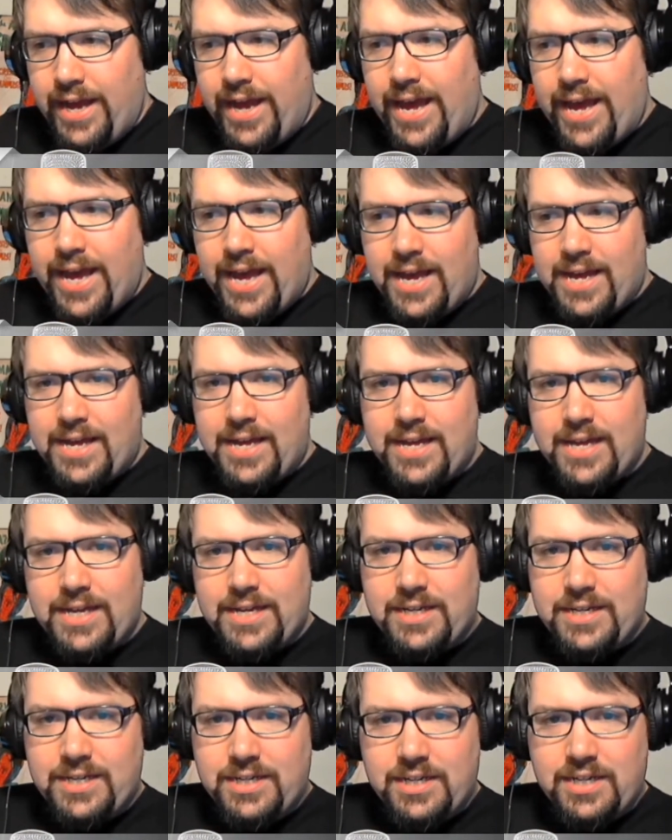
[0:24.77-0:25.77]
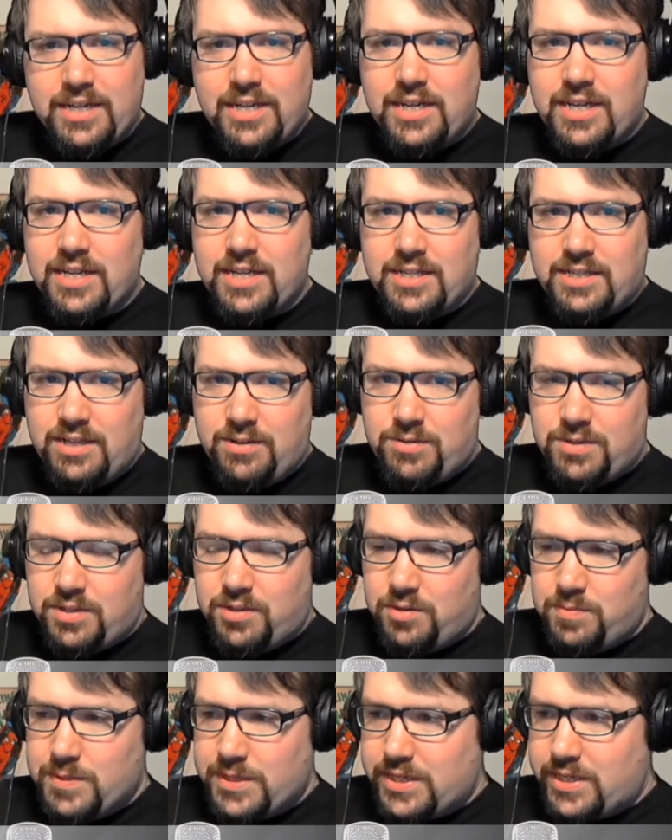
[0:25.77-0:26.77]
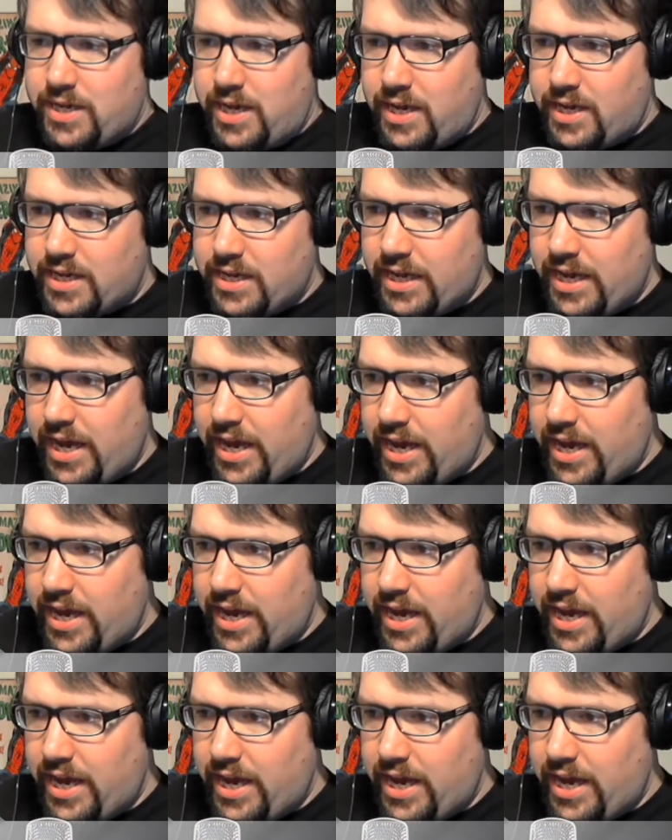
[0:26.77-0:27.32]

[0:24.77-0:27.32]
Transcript: And that was a little mistake.